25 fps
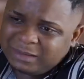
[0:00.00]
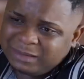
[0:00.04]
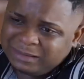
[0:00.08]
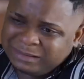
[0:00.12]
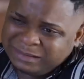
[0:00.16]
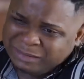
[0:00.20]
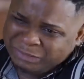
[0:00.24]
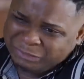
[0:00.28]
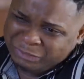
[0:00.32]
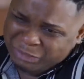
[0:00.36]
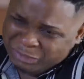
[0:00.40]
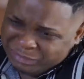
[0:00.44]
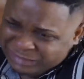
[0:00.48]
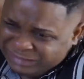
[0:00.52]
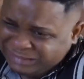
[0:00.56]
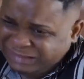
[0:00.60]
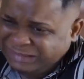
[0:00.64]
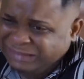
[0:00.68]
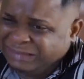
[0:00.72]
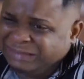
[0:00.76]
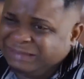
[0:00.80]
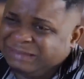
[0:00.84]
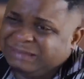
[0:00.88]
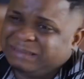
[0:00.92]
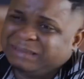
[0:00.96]
See,
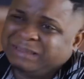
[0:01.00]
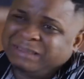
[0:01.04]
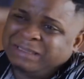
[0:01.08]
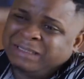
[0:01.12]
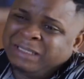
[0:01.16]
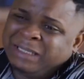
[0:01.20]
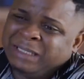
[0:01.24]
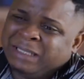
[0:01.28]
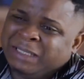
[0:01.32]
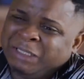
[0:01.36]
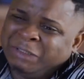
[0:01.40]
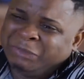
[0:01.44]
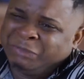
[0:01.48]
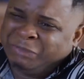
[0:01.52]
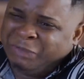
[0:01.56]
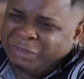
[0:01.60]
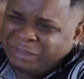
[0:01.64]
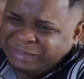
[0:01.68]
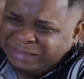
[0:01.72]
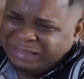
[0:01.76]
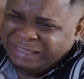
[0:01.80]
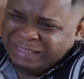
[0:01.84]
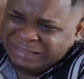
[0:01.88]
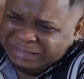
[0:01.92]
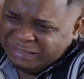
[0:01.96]
Johnson.
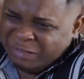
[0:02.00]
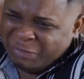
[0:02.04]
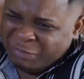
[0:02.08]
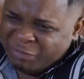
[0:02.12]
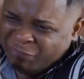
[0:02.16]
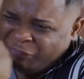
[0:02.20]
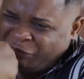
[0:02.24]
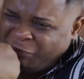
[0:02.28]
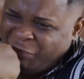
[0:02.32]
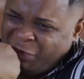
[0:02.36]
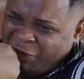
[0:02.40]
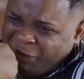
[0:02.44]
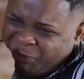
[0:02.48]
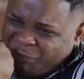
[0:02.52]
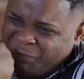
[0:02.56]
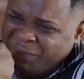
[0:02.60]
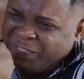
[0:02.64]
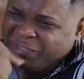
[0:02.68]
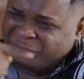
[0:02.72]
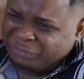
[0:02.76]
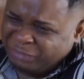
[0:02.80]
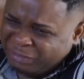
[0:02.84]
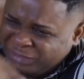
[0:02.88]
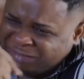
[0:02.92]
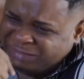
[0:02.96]
Johnson, they tell me fuck
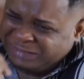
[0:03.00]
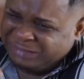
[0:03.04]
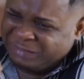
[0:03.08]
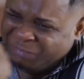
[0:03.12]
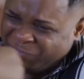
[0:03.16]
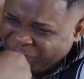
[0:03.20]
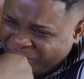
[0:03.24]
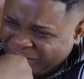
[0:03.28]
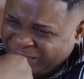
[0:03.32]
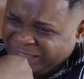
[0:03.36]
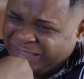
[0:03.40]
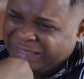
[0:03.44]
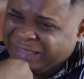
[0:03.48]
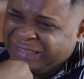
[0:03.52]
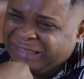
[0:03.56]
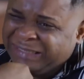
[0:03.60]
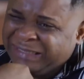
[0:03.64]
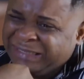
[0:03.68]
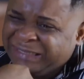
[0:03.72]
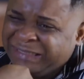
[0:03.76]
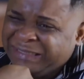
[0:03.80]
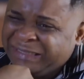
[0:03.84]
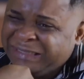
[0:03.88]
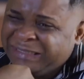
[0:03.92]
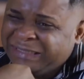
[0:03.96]
me. Johnson, me.
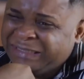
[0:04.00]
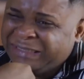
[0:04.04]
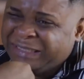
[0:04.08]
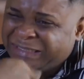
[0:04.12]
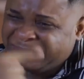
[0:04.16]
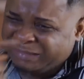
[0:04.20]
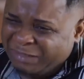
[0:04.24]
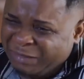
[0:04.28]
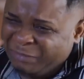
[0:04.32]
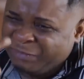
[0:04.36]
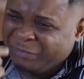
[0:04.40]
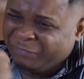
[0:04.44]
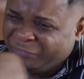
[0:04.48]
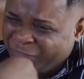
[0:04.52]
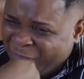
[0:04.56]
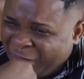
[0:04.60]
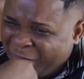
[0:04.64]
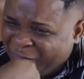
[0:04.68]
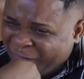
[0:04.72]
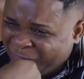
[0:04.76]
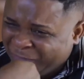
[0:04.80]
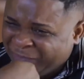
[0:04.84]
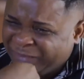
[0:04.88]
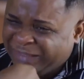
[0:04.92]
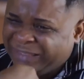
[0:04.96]
They tell me
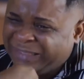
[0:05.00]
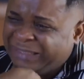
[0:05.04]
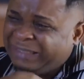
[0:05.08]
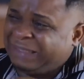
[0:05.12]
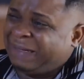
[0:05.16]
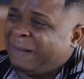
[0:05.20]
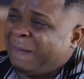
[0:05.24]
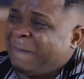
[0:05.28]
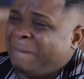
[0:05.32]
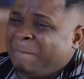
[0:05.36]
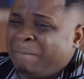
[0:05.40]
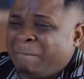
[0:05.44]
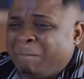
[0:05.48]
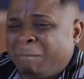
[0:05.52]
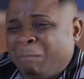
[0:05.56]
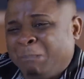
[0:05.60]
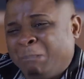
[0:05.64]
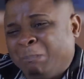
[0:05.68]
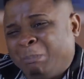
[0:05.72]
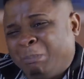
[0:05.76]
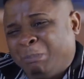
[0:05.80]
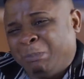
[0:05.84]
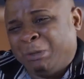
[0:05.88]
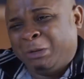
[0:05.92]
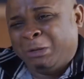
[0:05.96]
fuck me.
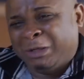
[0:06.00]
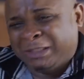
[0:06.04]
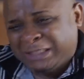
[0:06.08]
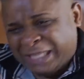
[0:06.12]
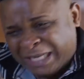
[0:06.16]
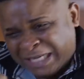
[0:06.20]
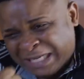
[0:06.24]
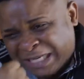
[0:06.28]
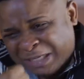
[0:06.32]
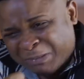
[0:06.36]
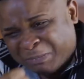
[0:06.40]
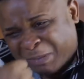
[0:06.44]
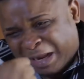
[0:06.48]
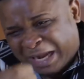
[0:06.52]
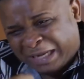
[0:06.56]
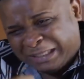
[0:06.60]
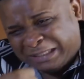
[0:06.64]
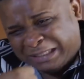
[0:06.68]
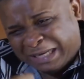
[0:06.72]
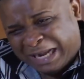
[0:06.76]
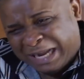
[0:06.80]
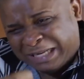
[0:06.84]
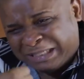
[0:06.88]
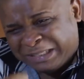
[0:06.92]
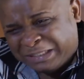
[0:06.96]
Because I
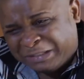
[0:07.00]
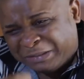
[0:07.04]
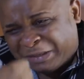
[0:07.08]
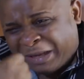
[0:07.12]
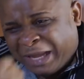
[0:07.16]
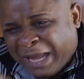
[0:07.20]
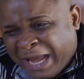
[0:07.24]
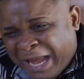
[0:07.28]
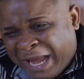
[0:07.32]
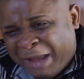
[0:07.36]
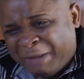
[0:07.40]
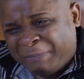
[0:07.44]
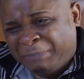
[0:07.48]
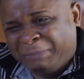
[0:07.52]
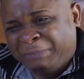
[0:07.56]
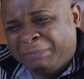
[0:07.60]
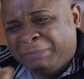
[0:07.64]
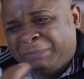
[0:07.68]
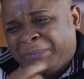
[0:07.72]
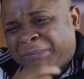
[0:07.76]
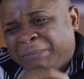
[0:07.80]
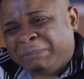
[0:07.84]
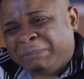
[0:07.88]
need your help.